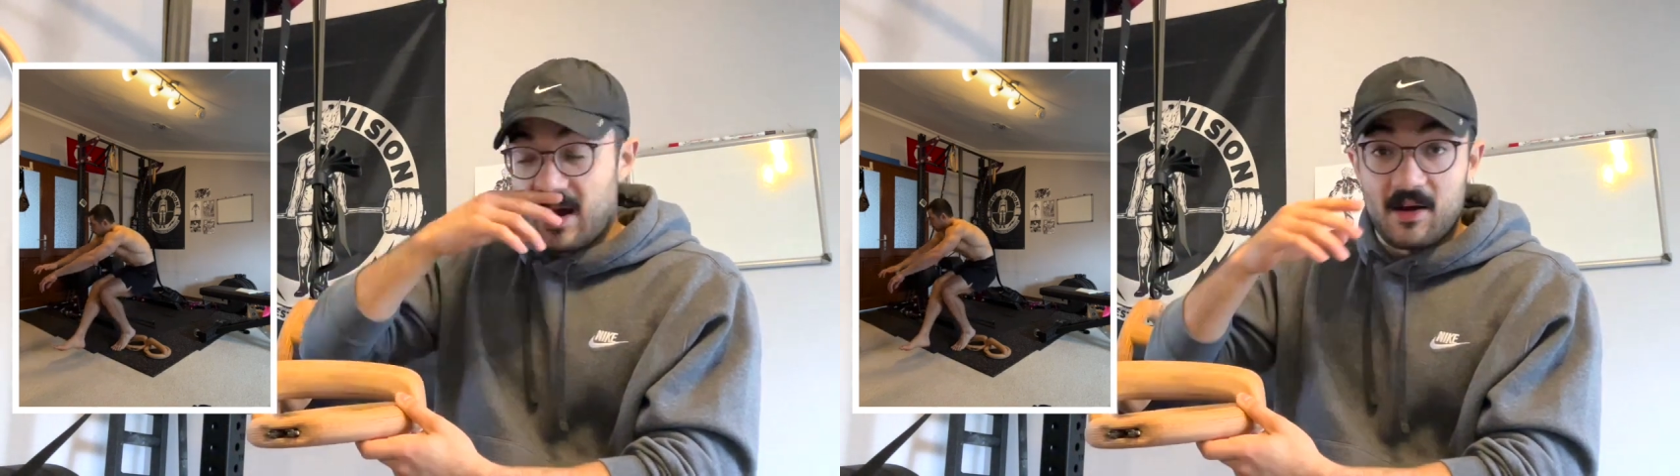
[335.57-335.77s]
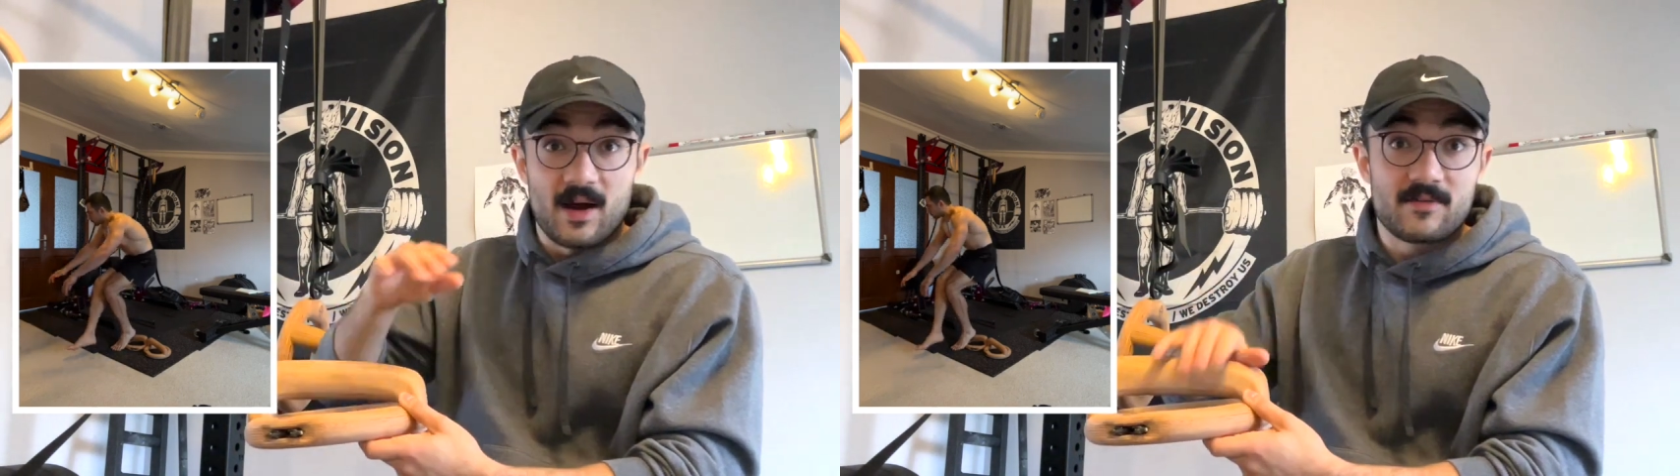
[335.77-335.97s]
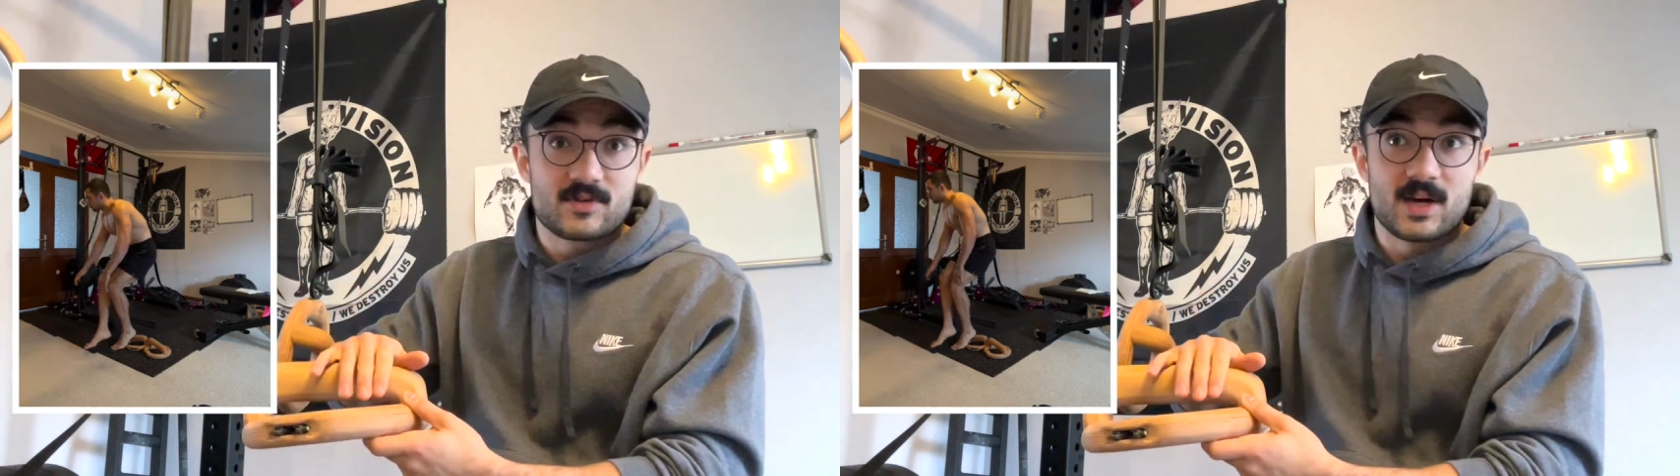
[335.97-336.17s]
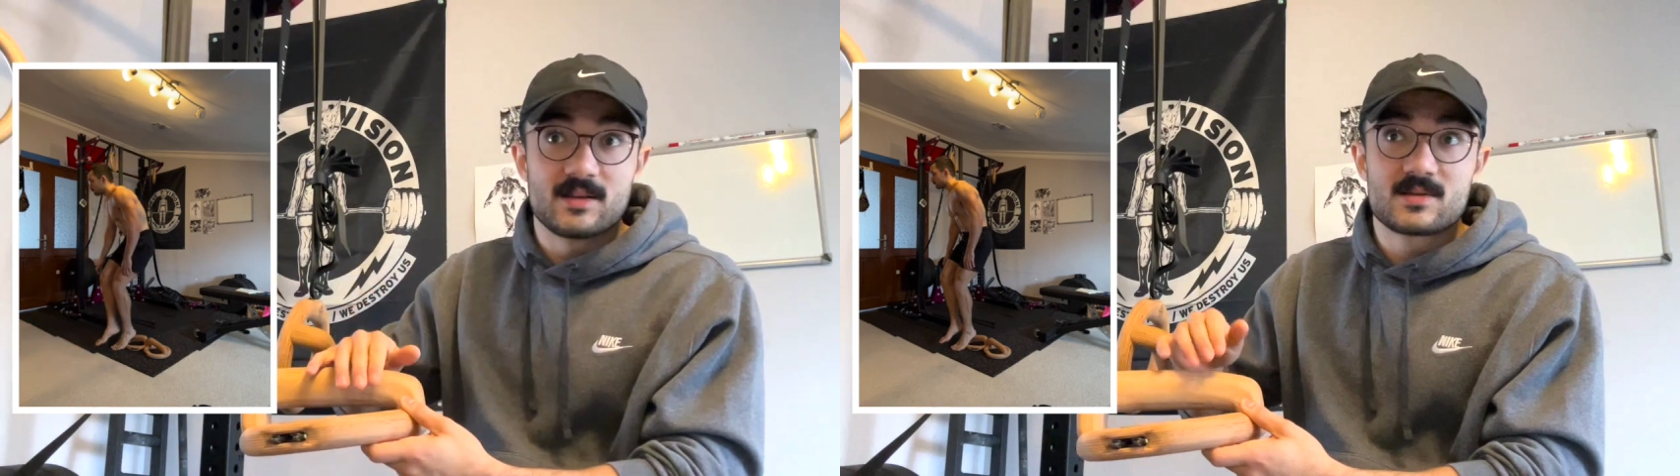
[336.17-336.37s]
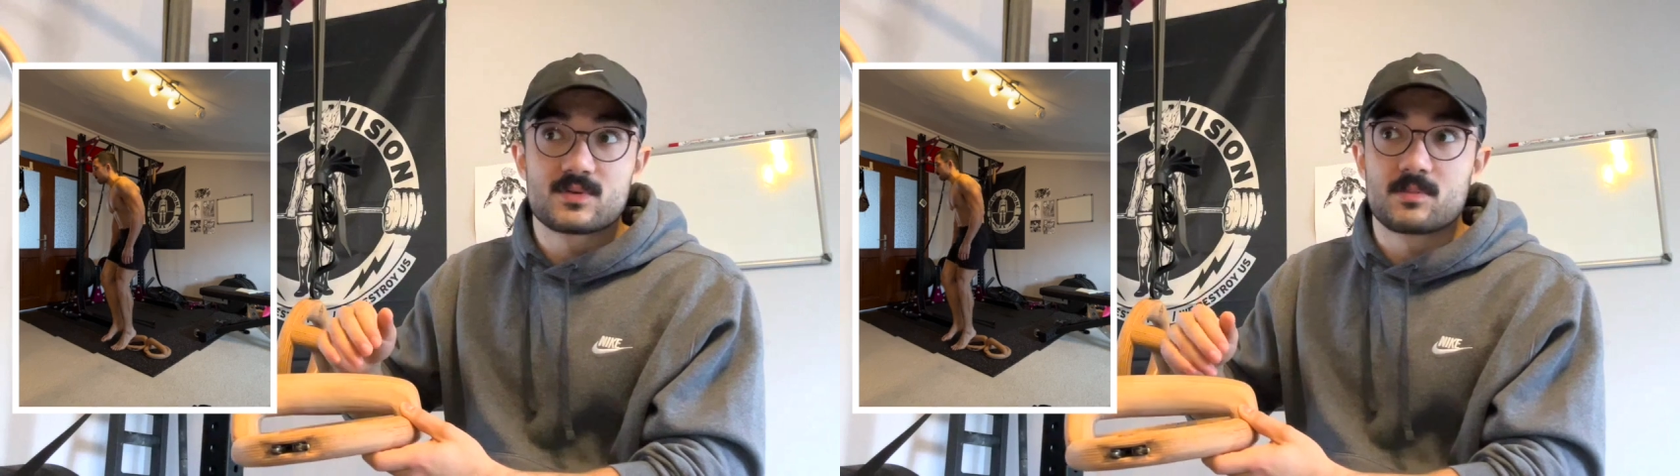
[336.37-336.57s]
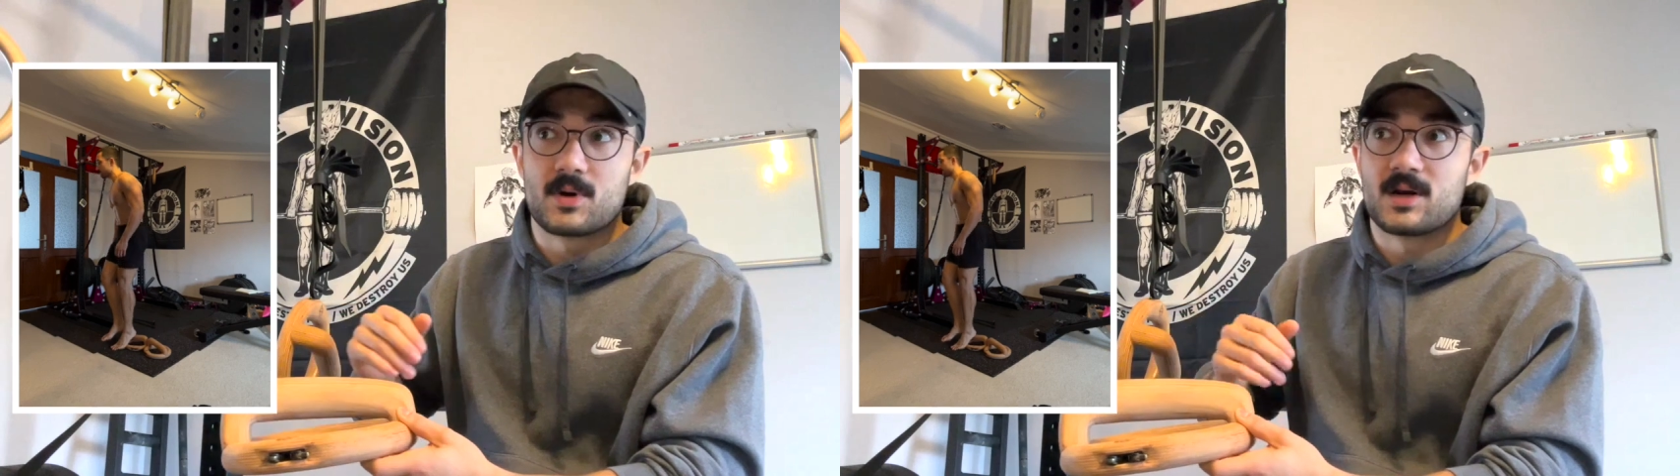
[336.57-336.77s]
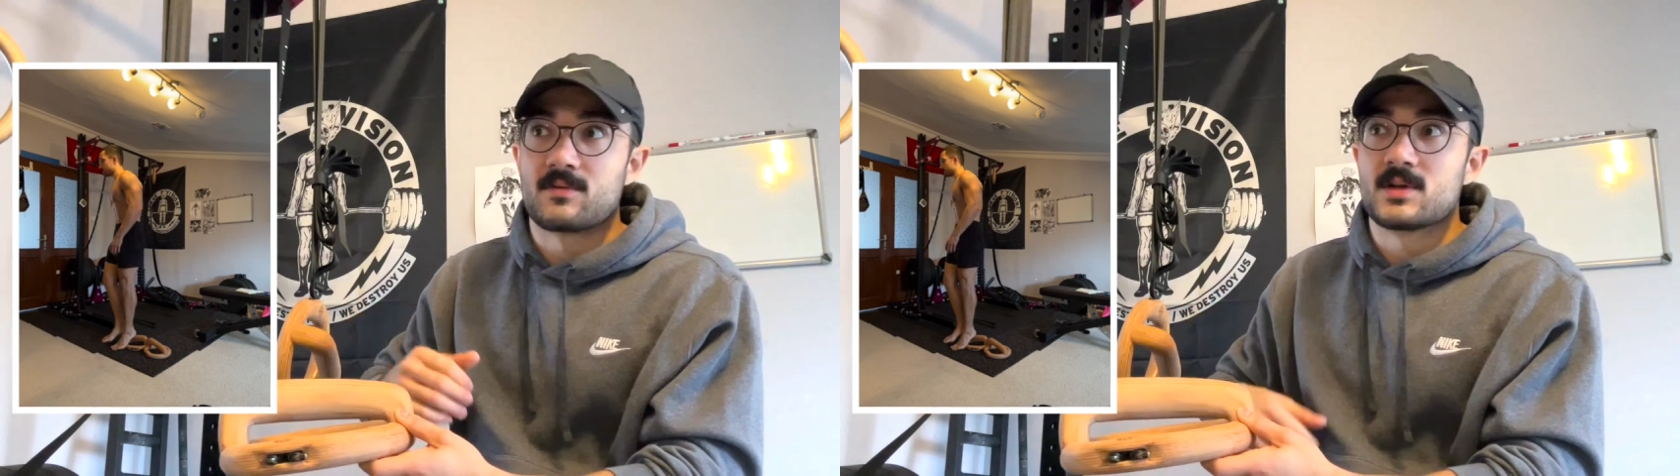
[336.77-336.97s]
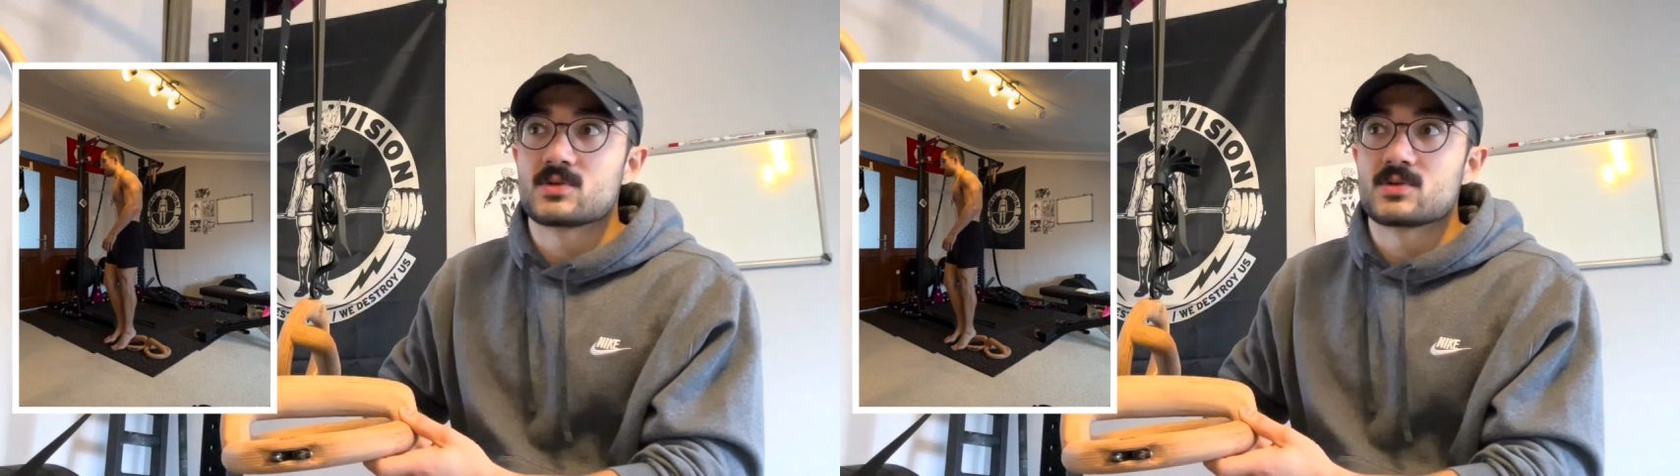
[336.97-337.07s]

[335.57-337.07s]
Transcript: I've tried this with bodyweight